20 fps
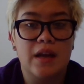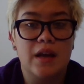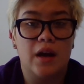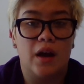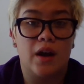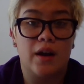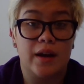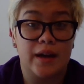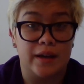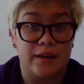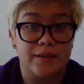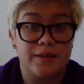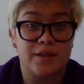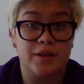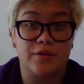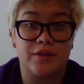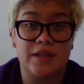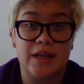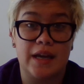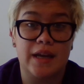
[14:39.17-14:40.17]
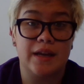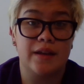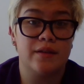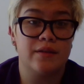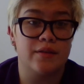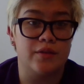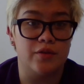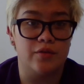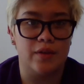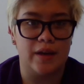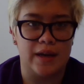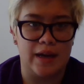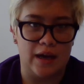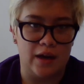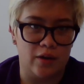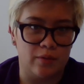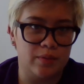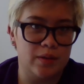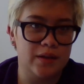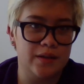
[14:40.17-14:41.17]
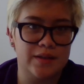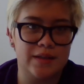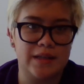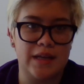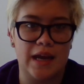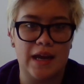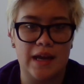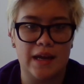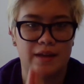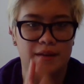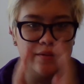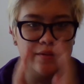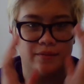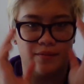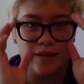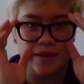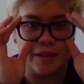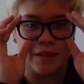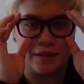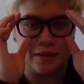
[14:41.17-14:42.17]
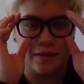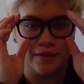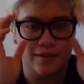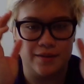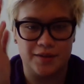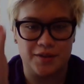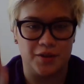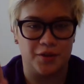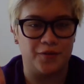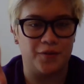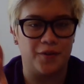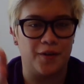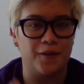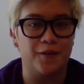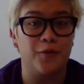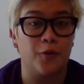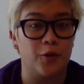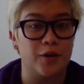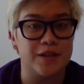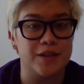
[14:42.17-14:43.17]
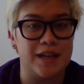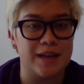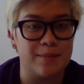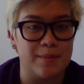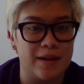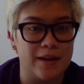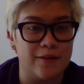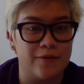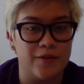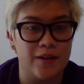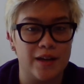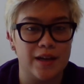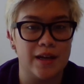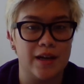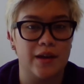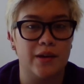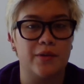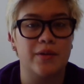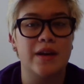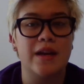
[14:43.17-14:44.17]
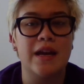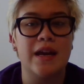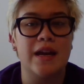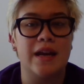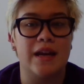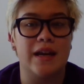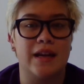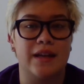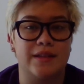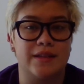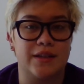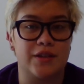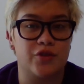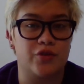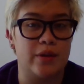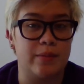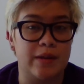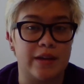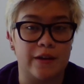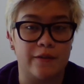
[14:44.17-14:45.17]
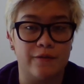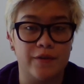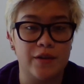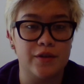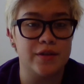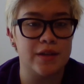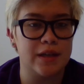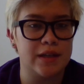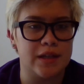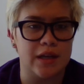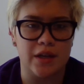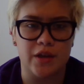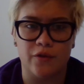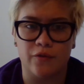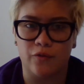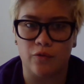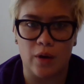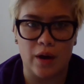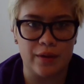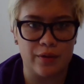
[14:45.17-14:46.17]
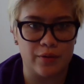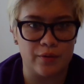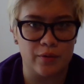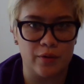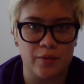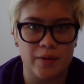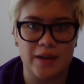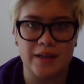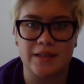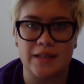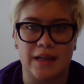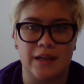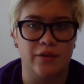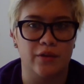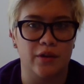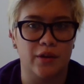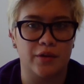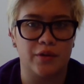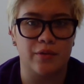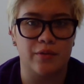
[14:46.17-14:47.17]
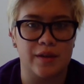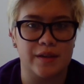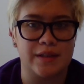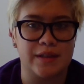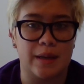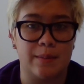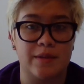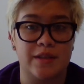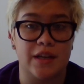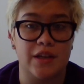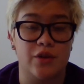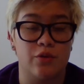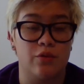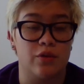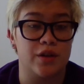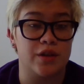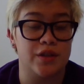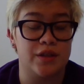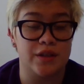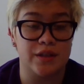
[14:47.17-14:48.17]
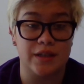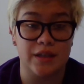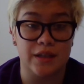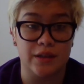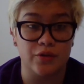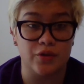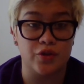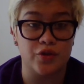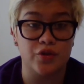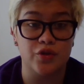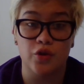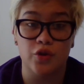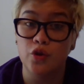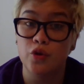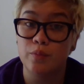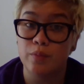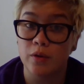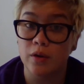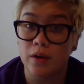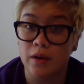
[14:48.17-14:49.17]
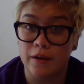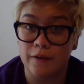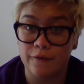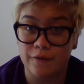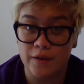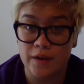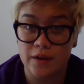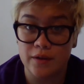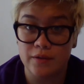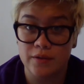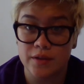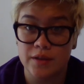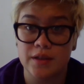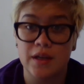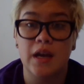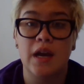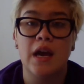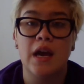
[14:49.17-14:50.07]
All right, so say you need help. Say this so far 14-minute video is extremely confusing. Say you've read through it. Say you look through the assignments and you are still super confused.